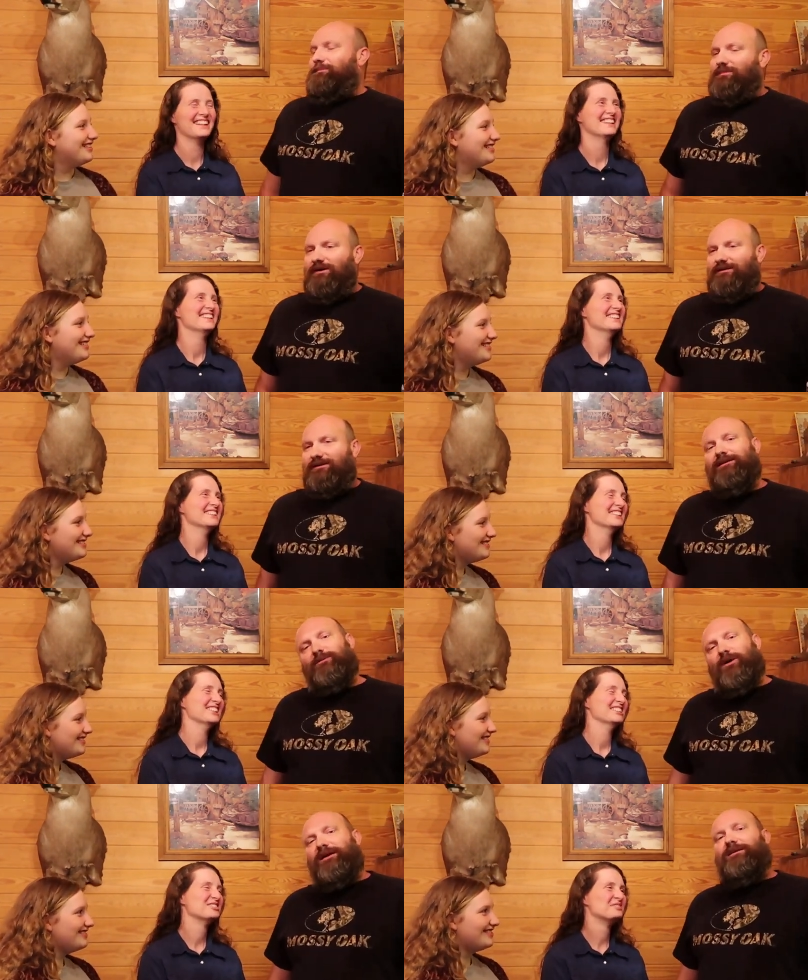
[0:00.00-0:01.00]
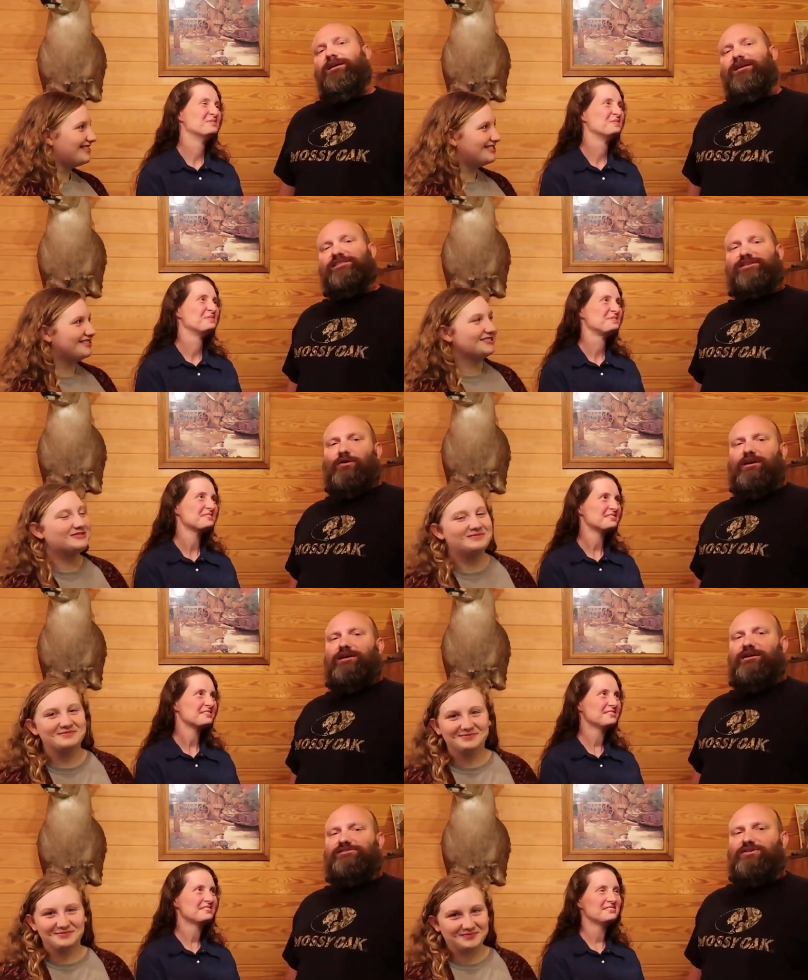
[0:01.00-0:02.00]
Speaker 1: But uh, anyway, let's go ahead and
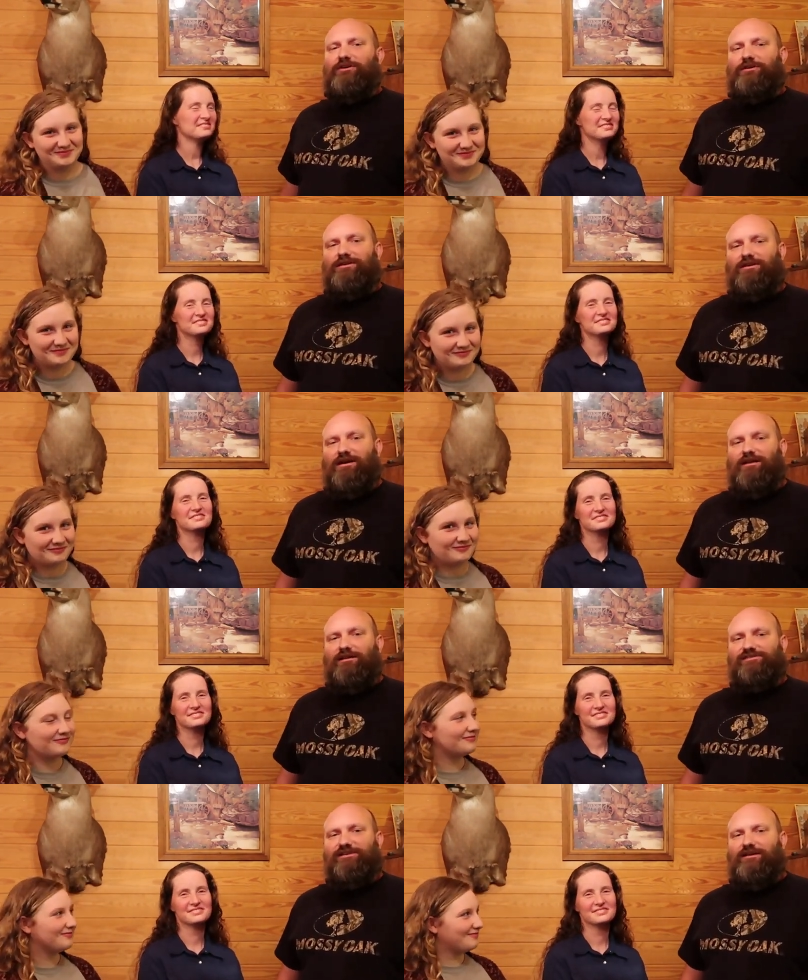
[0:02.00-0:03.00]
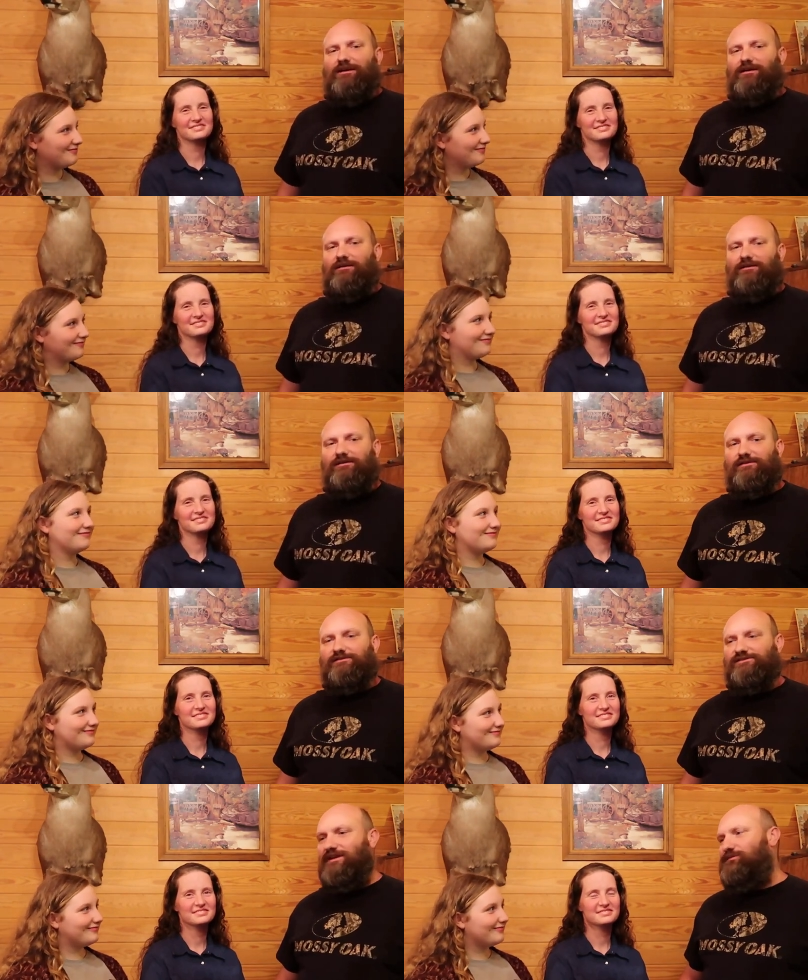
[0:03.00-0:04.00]
get started, and uh, let's see uh,
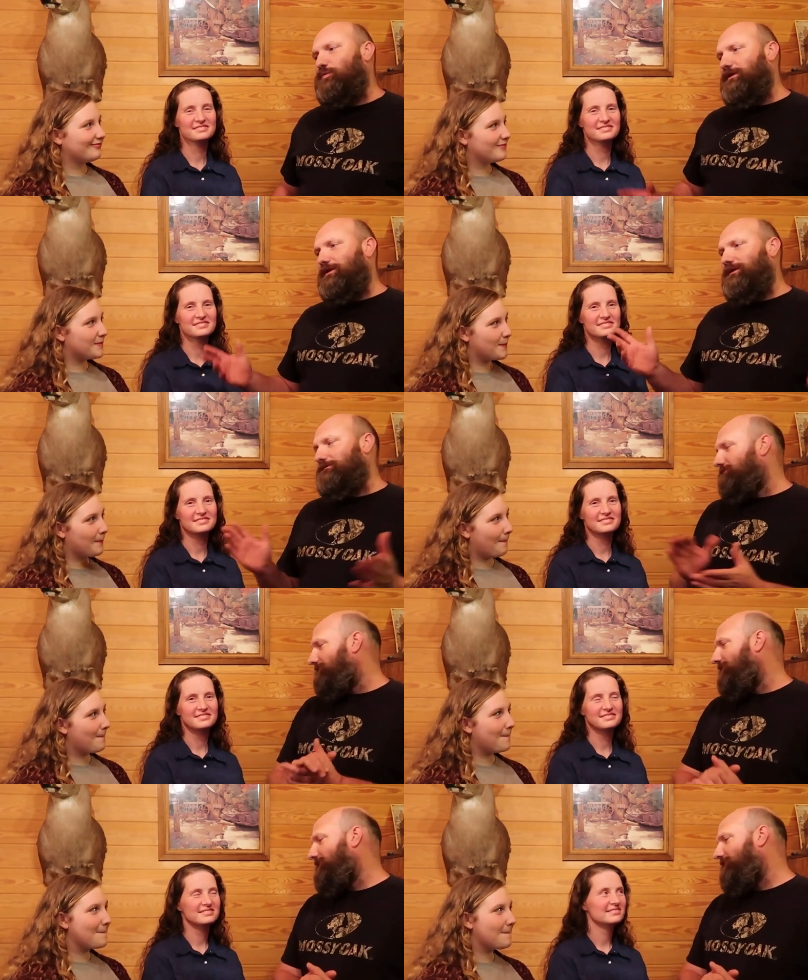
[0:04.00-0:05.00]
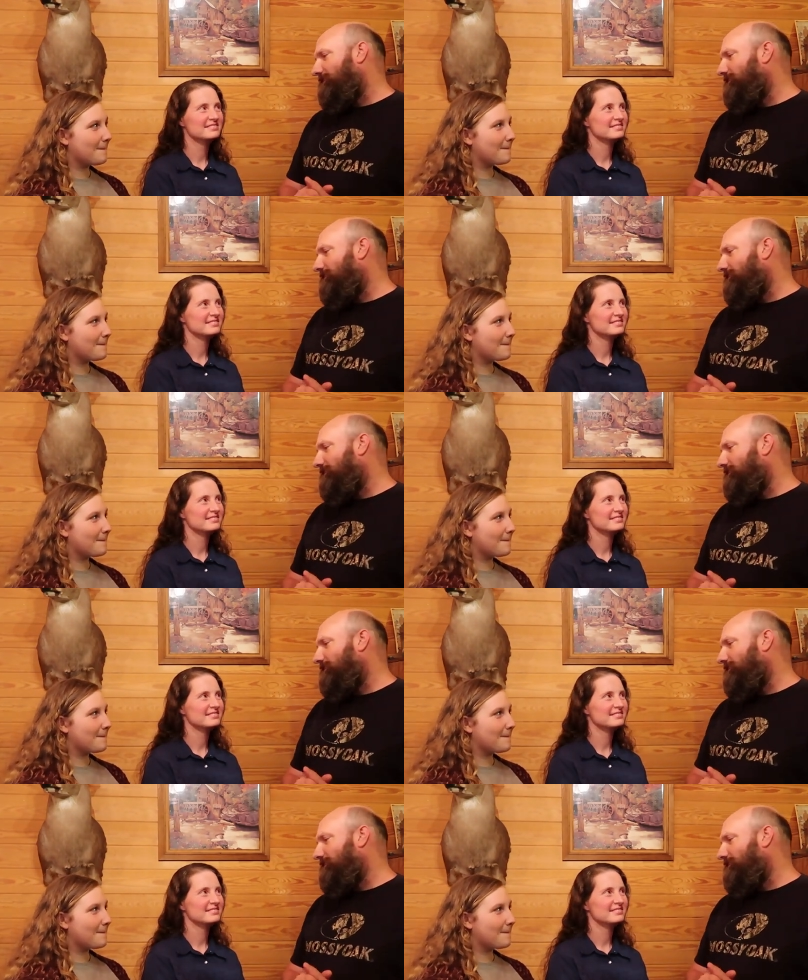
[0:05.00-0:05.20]
see if we uh, do any